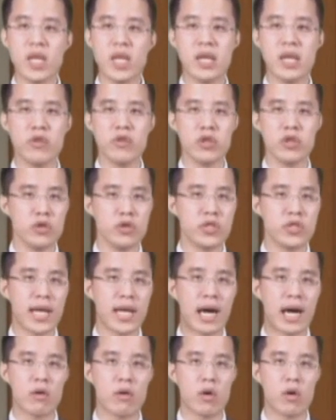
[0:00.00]
if you're using
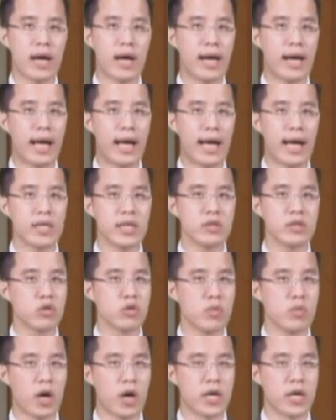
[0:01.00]
our add-in
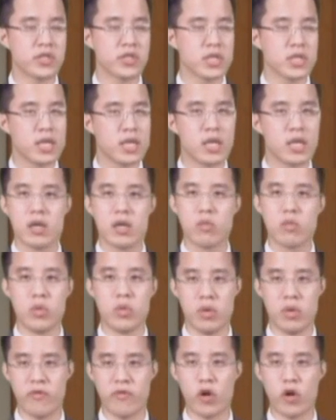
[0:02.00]
toolbars, we
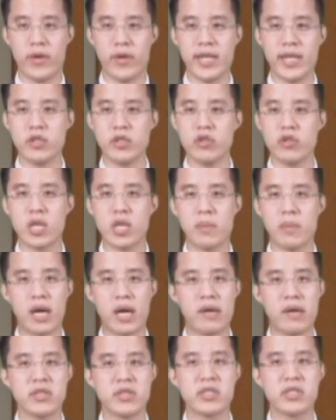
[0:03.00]
would have already used up
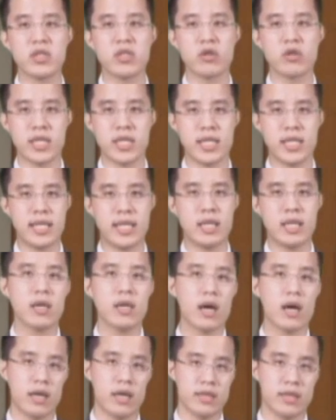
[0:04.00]
every single key
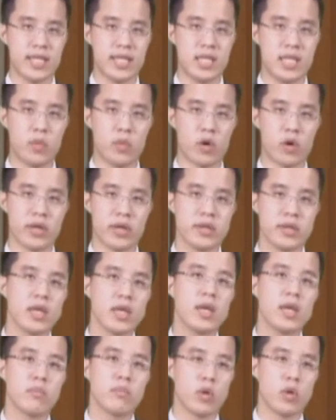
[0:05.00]
on the keyboard,
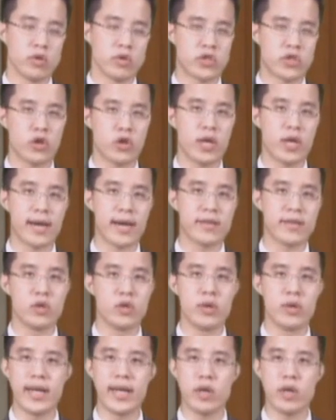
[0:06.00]
but we'll show you how to
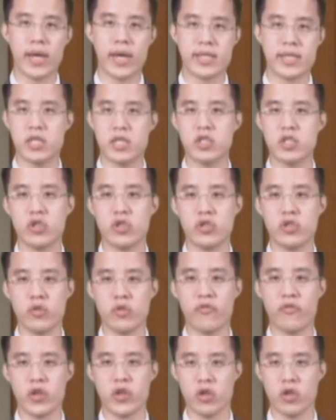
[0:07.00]
do it anyways should
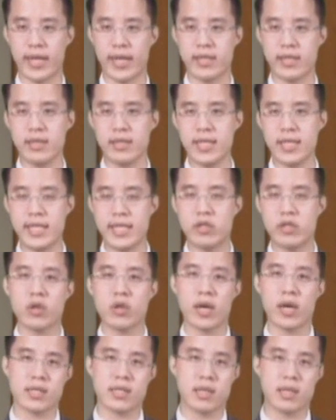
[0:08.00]
you feel like the need to
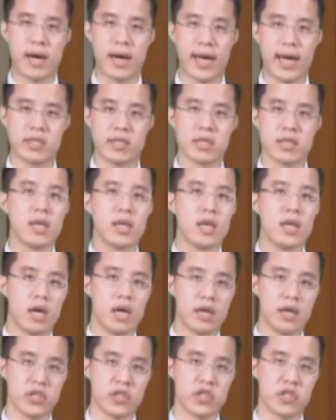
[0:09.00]
customize
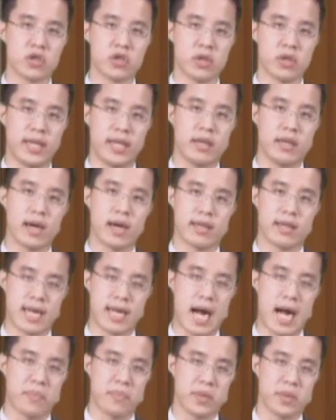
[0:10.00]
additionally on
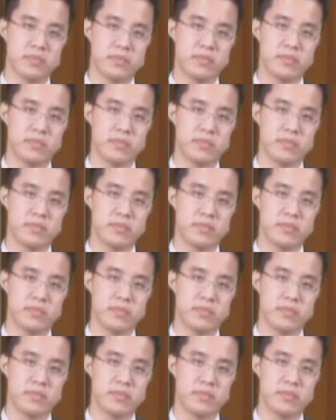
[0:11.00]
top.